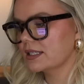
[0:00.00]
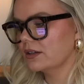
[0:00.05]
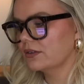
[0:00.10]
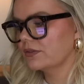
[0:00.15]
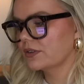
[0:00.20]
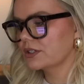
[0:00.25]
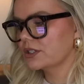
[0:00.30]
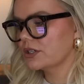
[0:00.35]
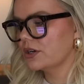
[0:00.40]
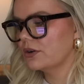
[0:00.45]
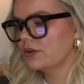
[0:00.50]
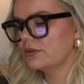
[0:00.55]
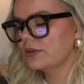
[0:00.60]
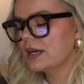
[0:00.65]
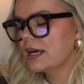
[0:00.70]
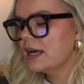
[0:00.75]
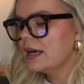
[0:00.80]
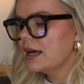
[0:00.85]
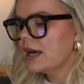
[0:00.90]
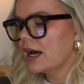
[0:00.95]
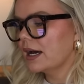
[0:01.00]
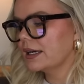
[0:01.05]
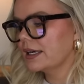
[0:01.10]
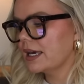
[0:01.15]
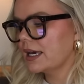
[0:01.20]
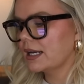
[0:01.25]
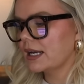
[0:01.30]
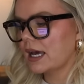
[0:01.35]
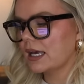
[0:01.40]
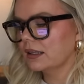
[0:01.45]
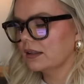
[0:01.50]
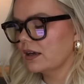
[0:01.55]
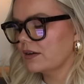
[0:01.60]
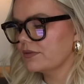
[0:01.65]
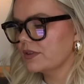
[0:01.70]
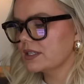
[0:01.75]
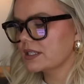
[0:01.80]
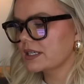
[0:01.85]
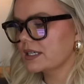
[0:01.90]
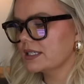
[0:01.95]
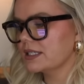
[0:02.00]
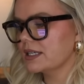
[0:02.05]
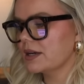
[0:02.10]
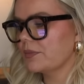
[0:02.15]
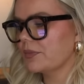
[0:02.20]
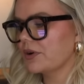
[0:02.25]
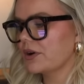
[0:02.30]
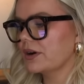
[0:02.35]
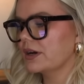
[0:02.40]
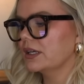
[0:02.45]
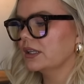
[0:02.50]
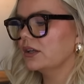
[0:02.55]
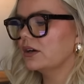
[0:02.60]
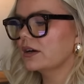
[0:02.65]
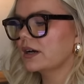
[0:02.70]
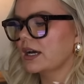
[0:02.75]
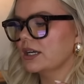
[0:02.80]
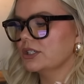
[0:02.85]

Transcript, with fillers: silver tone. Again, I love this contemporary look.